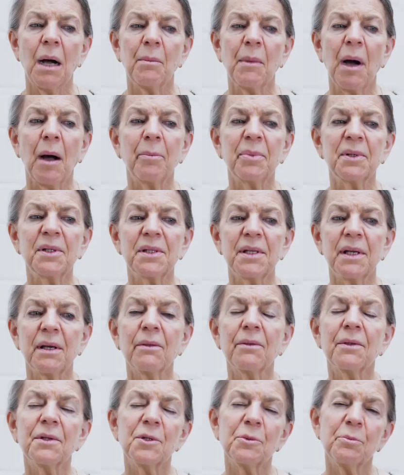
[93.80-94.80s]
Up
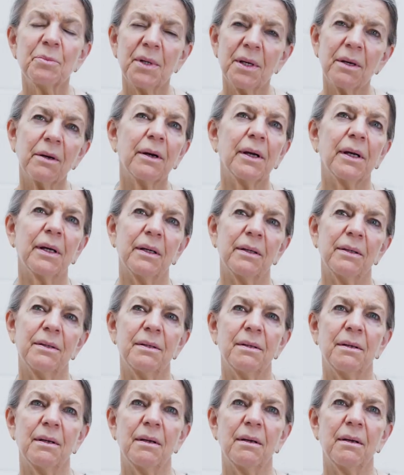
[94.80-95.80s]
until this
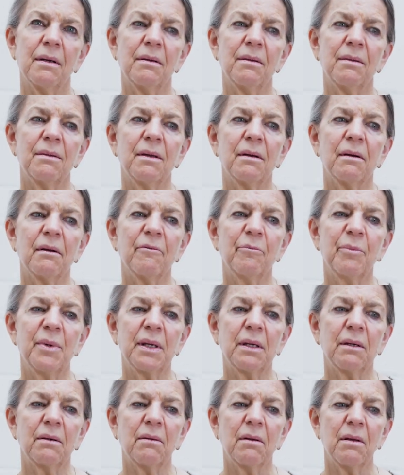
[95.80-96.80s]
period, there have
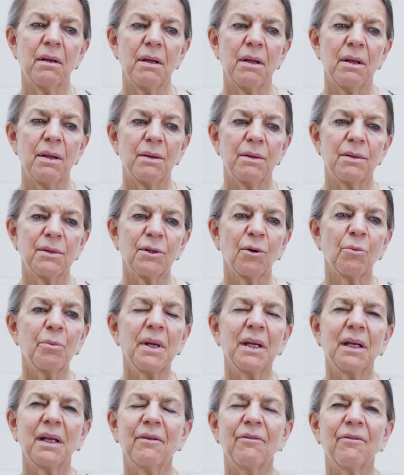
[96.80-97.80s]
been so
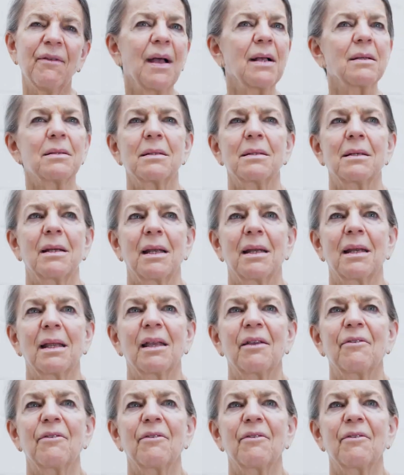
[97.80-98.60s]
many fascinating